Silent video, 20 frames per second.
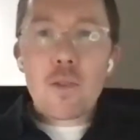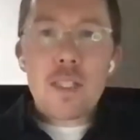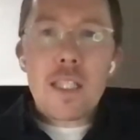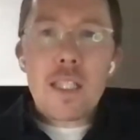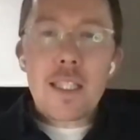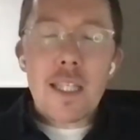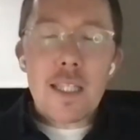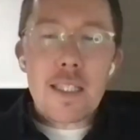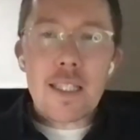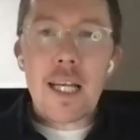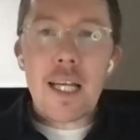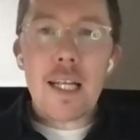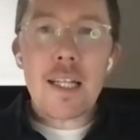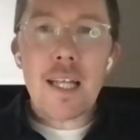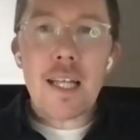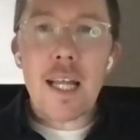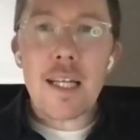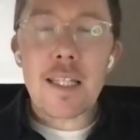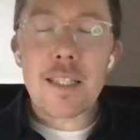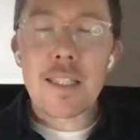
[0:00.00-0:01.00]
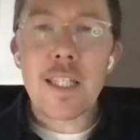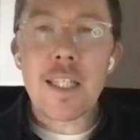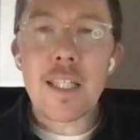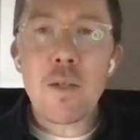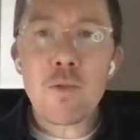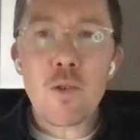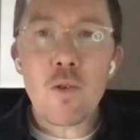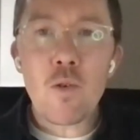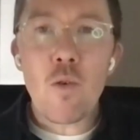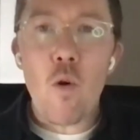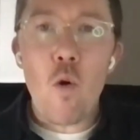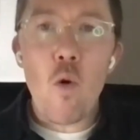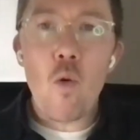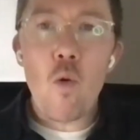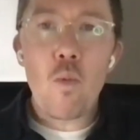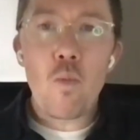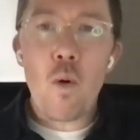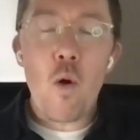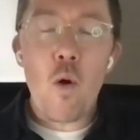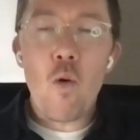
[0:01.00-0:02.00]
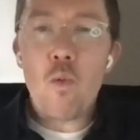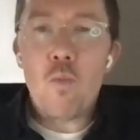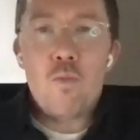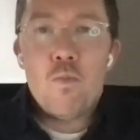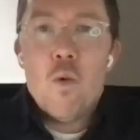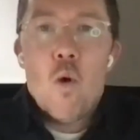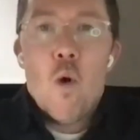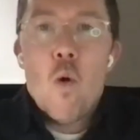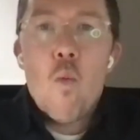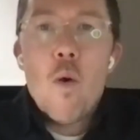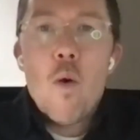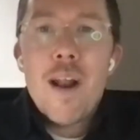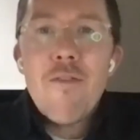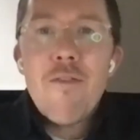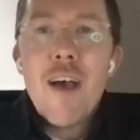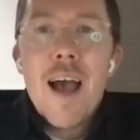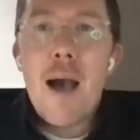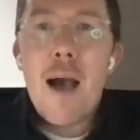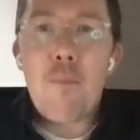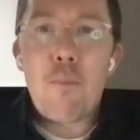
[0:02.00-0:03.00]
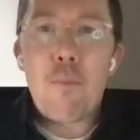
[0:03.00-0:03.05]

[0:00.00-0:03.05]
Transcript: of course, these things get continued or whatever